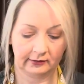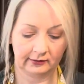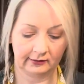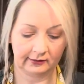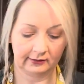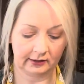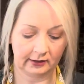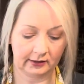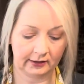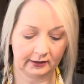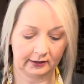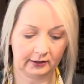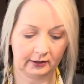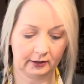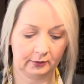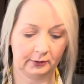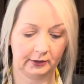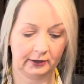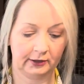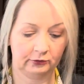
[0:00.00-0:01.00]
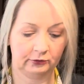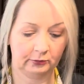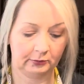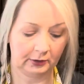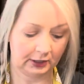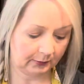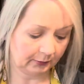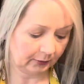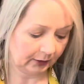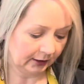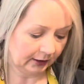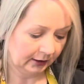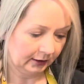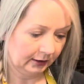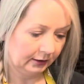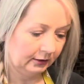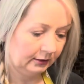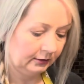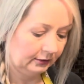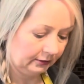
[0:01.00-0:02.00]
slide our parchment paper
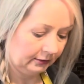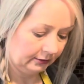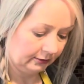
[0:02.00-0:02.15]
on,